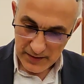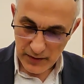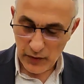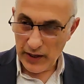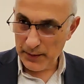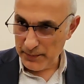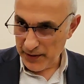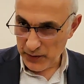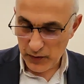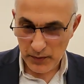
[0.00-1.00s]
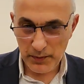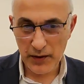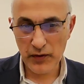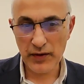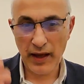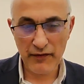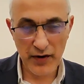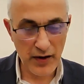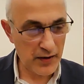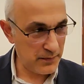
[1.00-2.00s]
Noach brought korbanot,
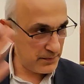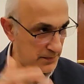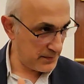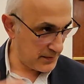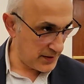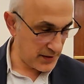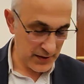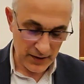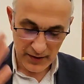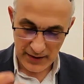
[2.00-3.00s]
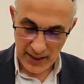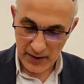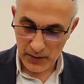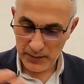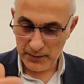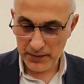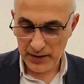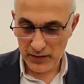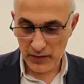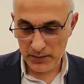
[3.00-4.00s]
Abraham, Yitzchak, Yaakov, they
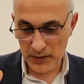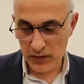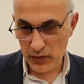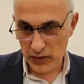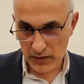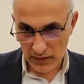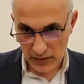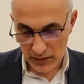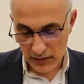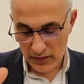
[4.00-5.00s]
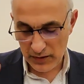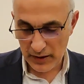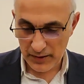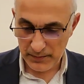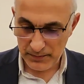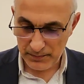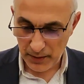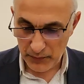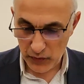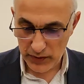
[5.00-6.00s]
brought korbanot. Those are all called
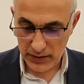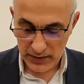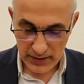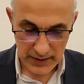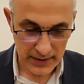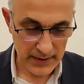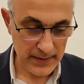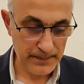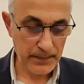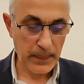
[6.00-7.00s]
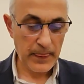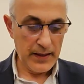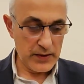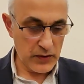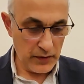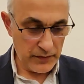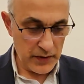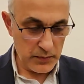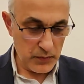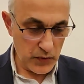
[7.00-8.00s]
Bamot. So it
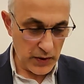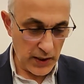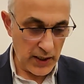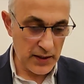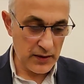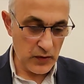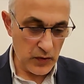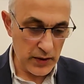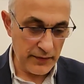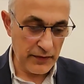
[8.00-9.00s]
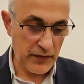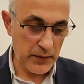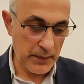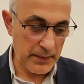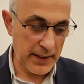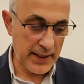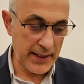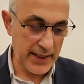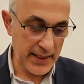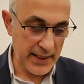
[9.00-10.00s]
was mutar all the way from the
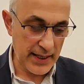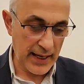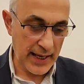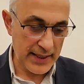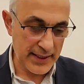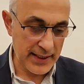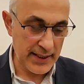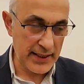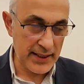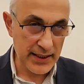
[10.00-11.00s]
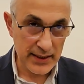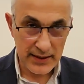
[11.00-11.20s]
beginning until